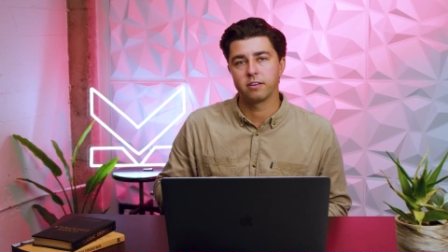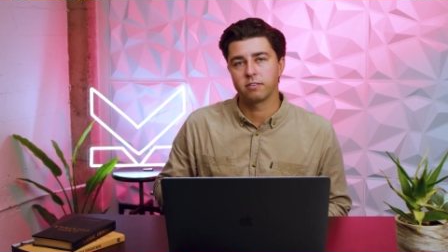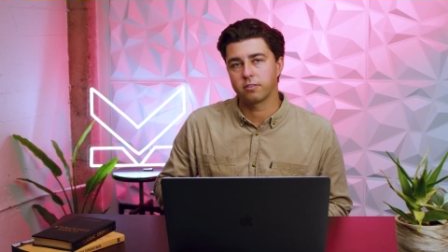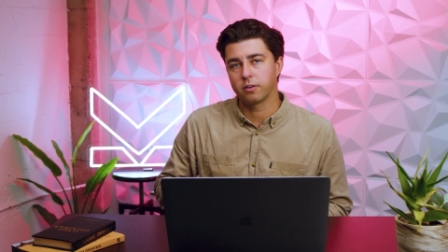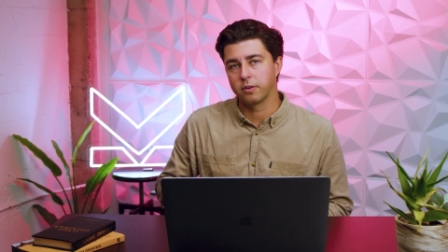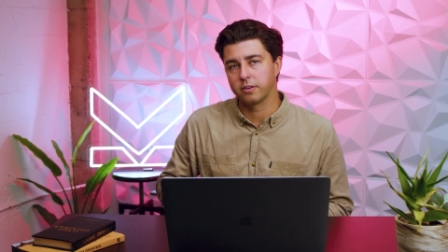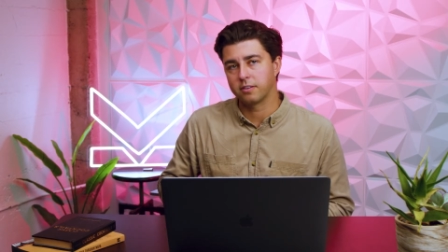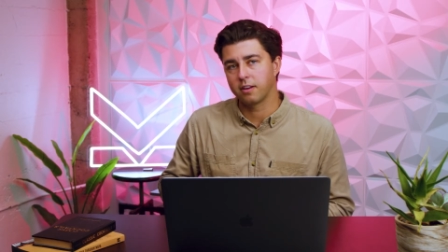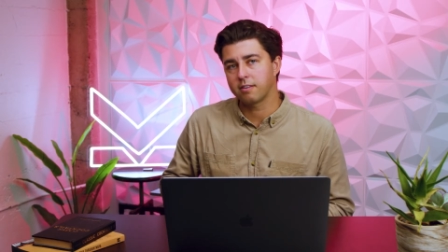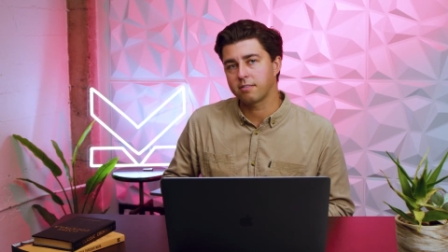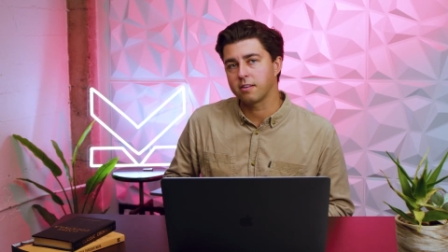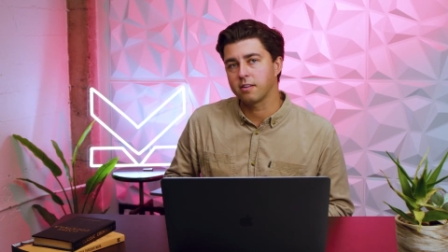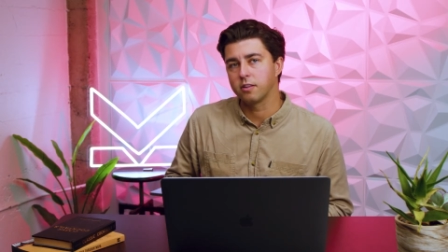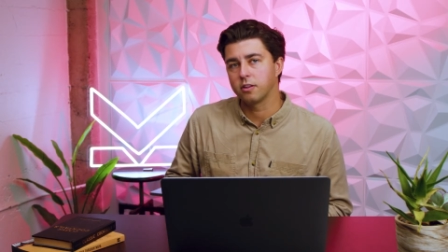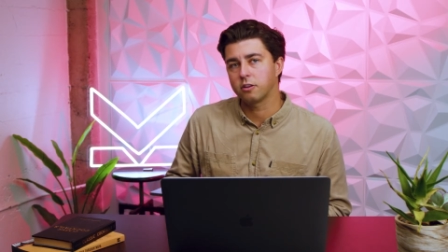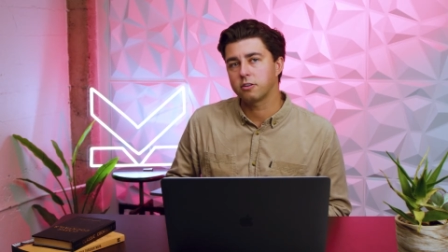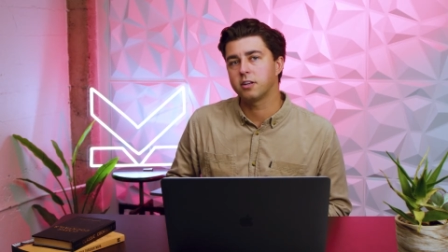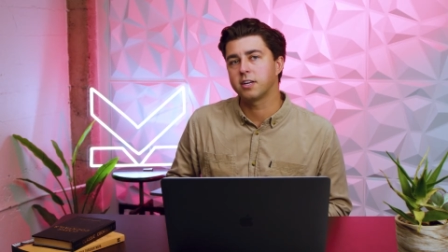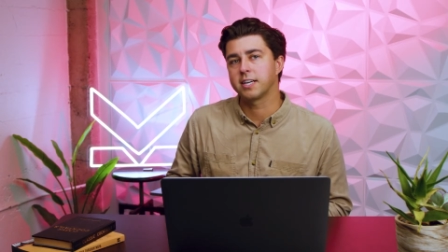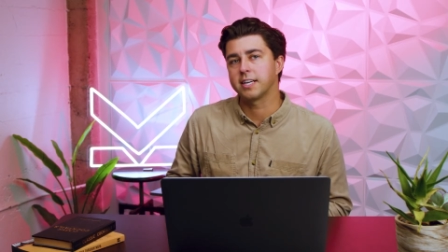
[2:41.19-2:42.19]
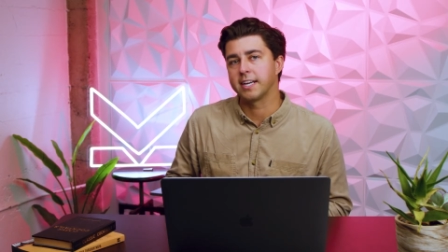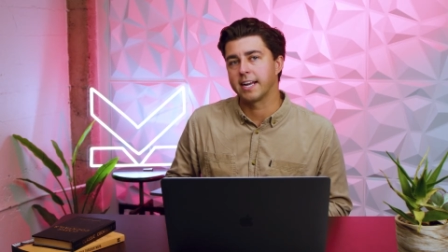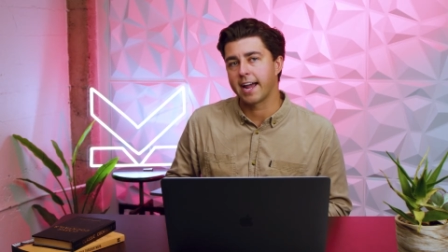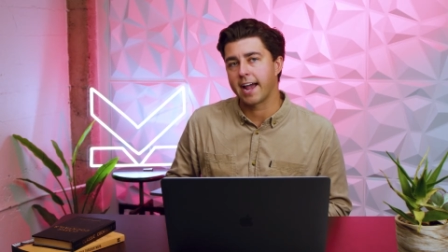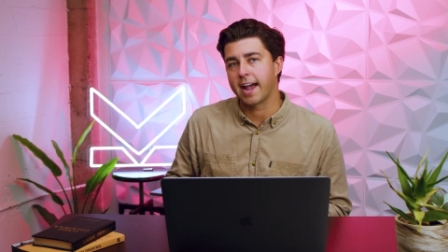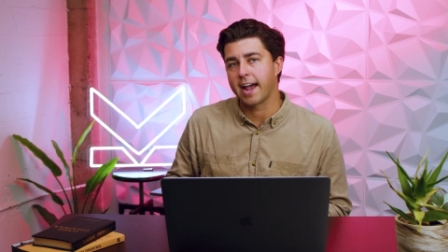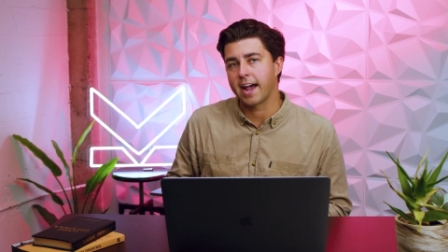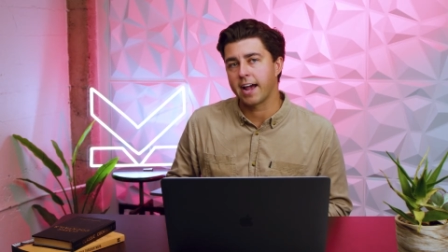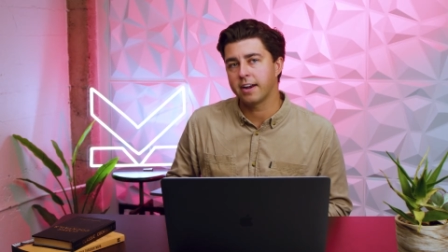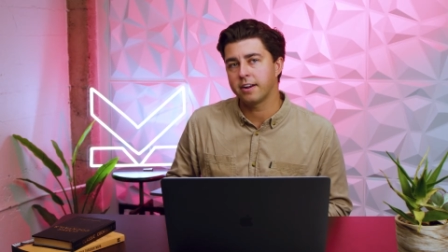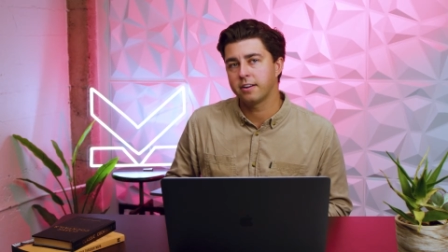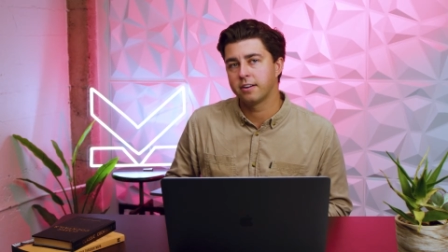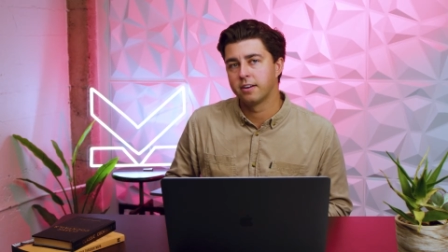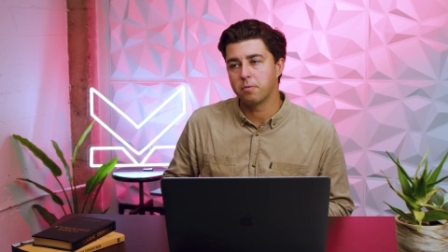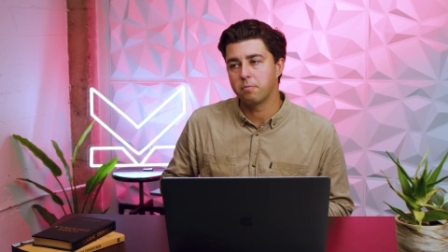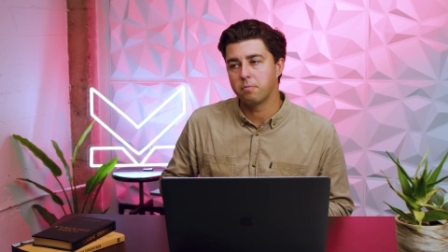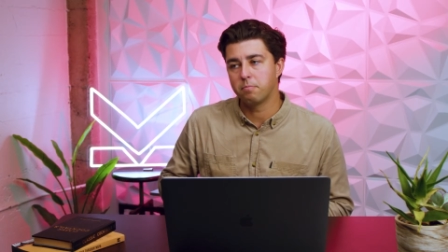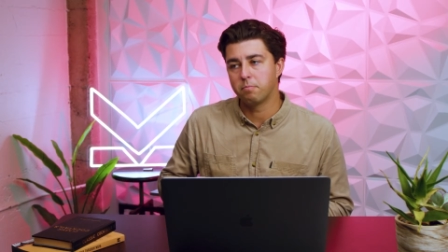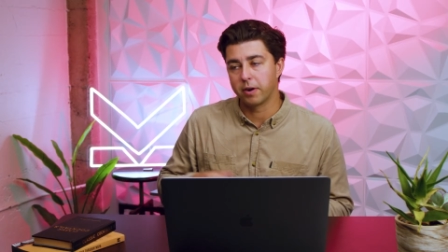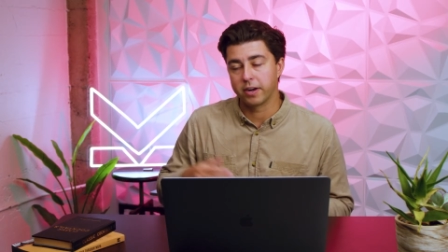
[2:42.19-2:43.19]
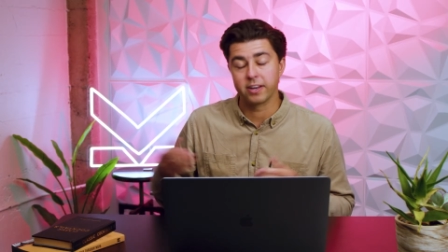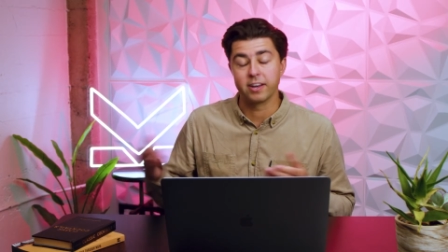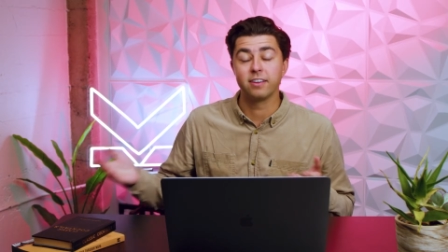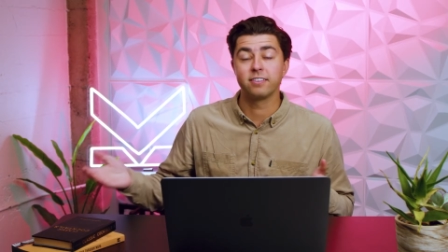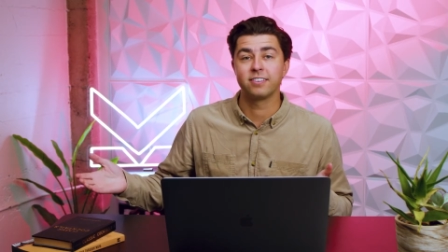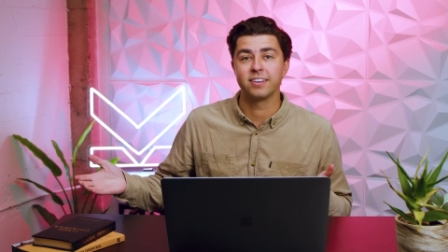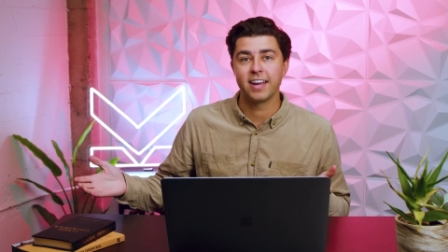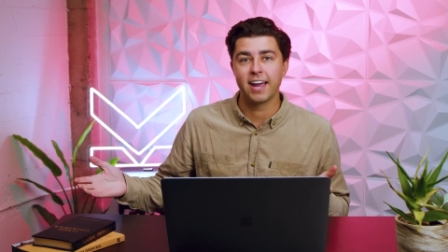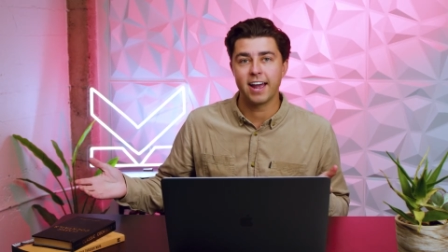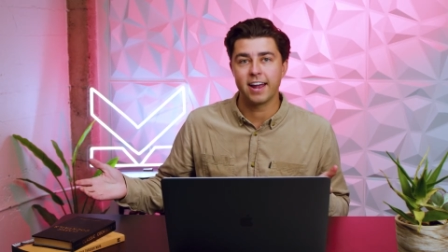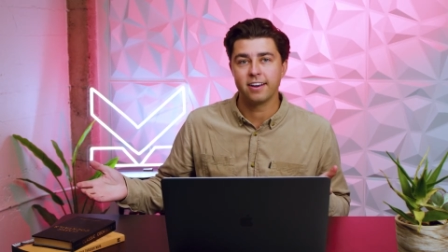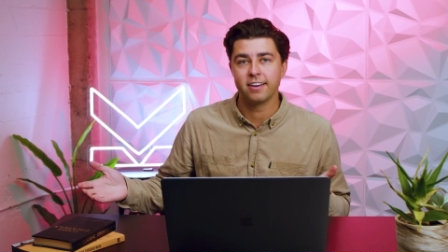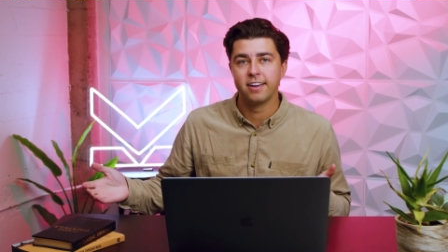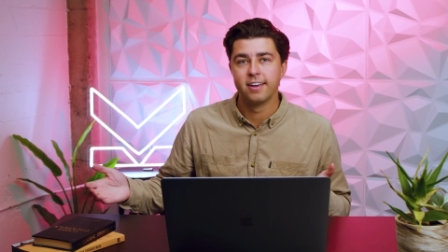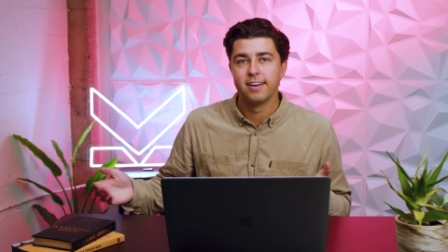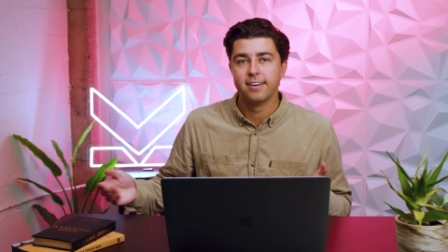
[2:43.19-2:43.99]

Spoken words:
So it doesn't look like an ad, but it is an ad.